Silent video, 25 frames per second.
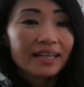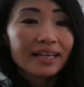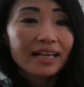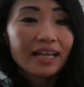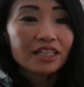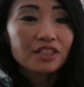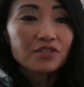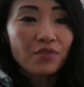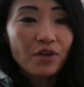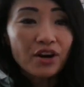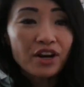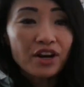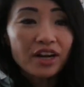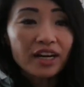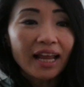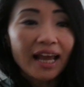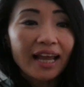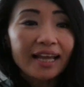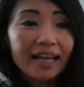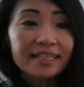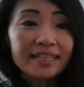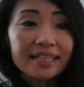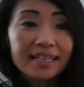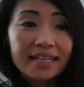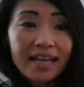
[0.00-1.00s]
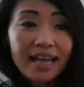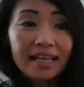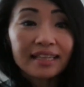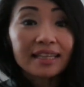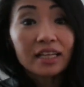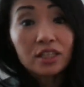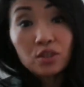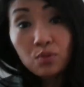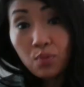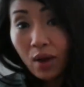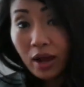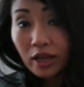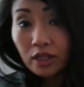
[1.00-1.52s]
It's very light, and
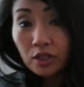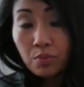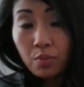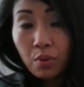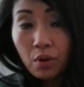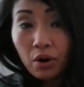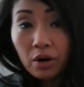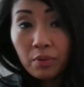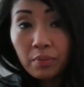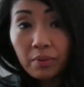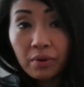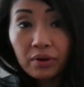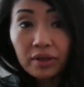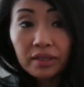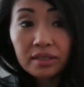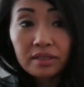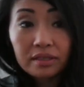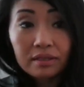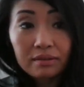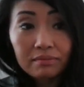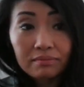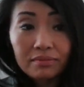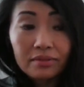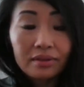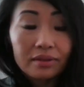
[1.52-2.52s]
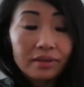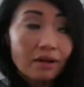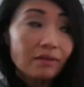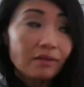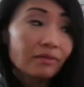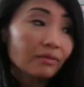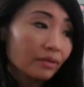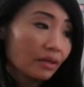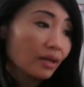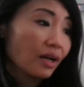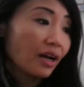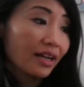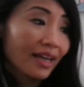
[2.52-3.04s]
that's why it's portable. It's, you
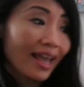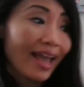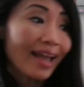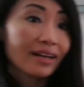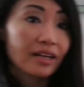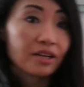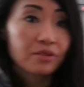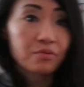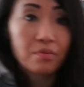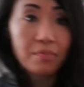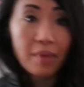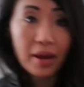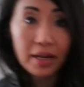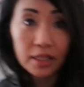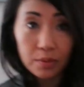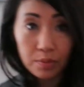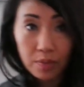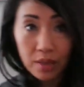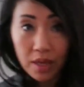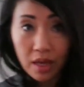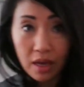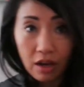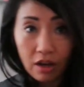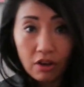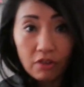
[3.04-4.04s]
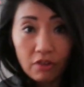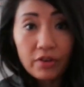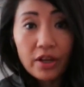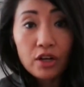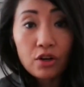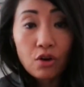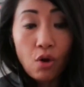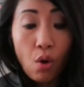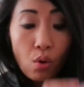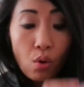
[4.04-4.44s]
know, again, it reminds me of an